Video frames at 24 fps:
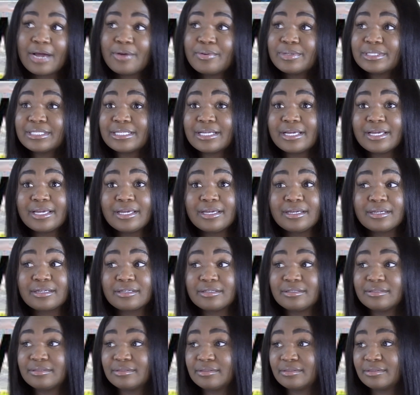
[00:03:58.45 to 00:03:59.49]
I was like,
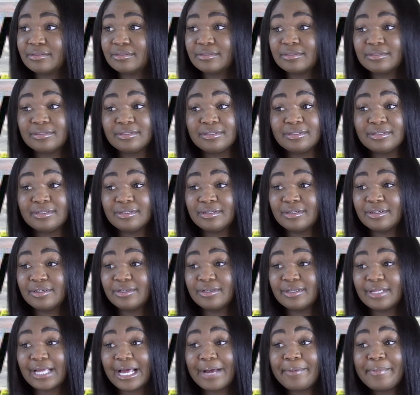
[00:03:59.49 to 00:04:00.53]

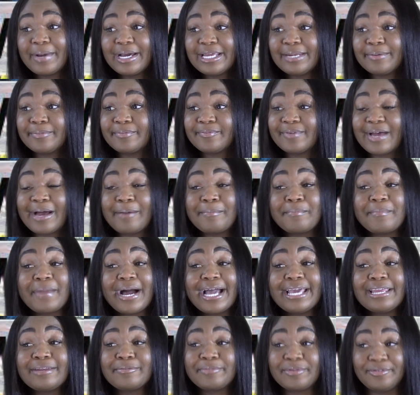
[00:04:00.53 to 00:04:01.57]
I
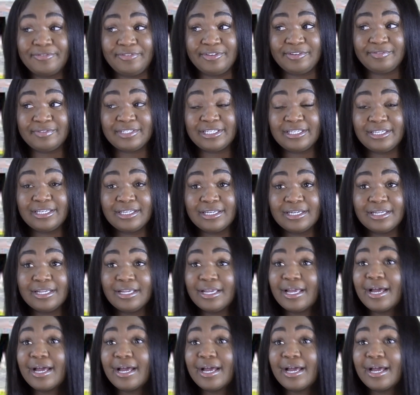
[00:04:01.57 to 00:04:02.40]
might have been 15.